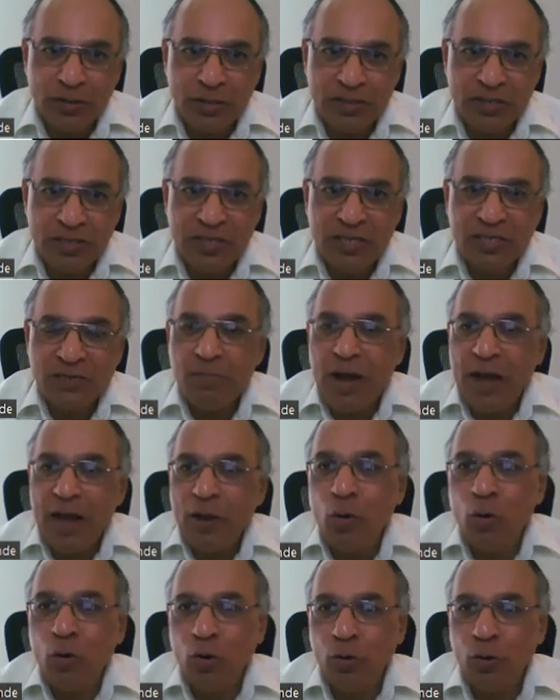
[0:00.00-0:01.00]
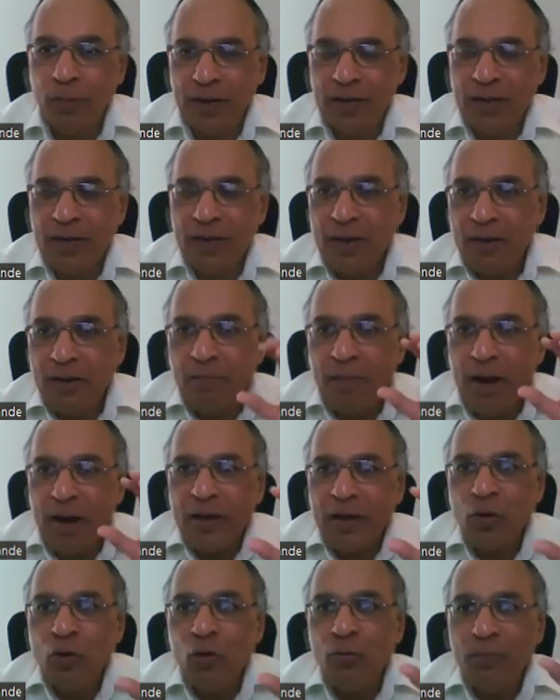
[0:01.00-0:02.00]
there. This is myoglobin.
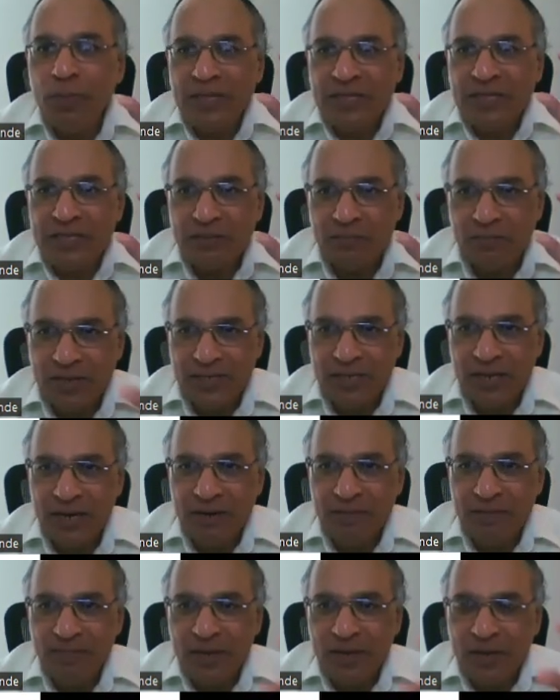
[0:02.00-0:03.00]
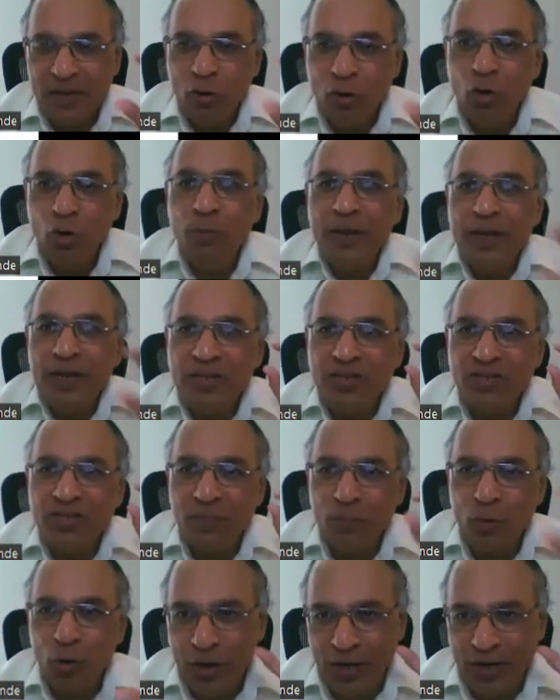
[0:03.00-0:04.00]
Myo means muscle, globin is a
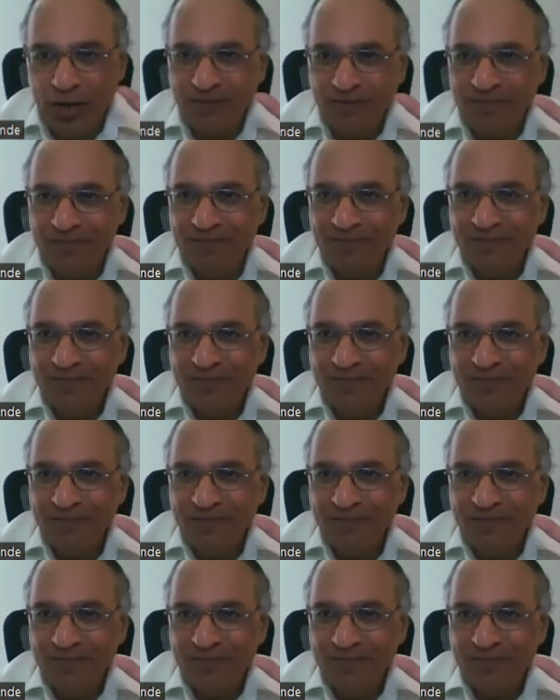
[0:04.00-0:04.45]
protein.